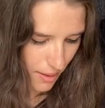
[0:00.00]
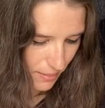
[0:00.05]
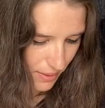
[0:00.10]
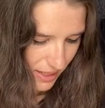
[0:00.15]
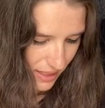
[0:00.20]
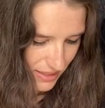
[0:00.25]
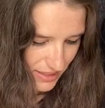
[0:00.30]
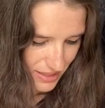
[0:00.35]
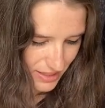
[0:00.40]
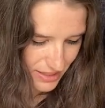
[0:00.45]

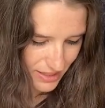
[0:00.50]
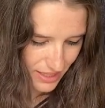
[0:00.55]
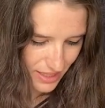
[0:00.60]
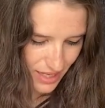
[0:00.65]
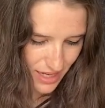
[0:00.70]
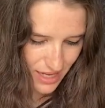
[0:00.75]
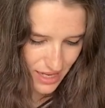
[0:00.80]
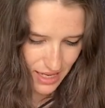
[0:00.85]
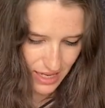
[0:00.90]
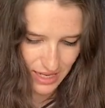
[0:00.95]
it's
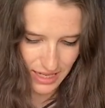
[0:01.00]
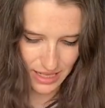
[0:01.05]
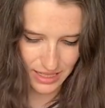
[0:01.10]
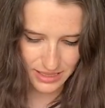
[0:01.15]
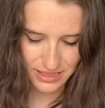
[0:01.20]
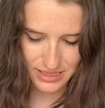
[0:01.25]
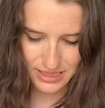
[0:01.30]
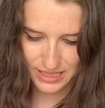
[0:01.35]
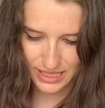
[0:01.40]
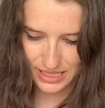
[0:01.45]

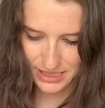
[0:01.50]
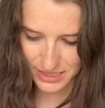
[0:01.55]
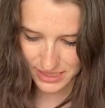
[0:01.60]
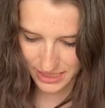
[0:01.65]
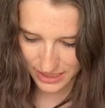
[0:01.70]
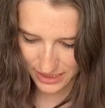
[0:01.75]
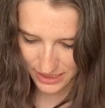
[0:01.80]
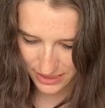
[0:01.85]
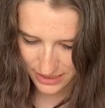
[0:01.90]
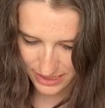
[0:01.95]
in
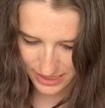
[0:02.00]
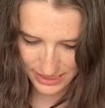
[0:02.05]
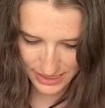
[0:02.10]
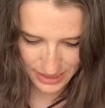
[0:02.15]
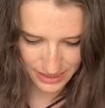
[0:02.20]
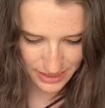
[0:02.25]
decent